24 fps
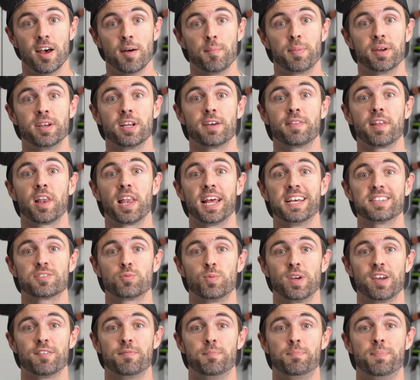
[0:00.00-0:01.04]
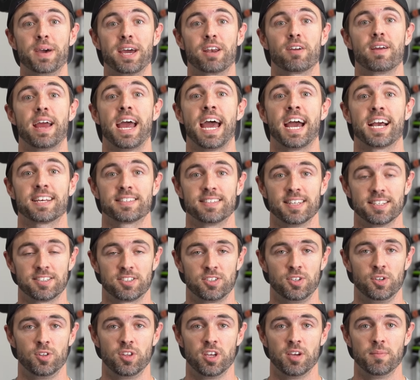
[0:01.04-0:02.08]
But nonetheless, we have better access
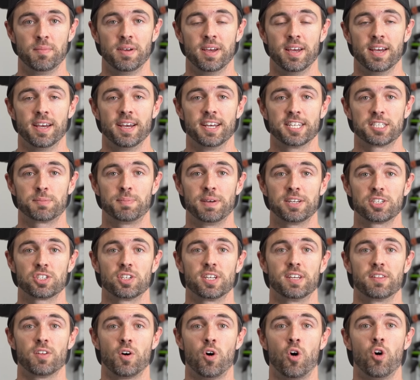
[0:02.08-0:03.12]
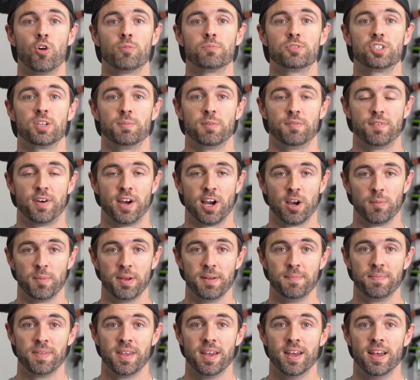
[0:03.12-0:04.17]
to them, especially in the home gym
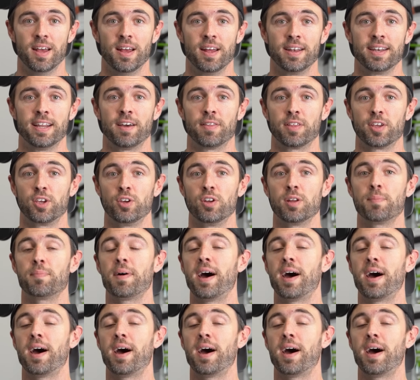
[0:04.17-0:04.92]
environment. Now, the unit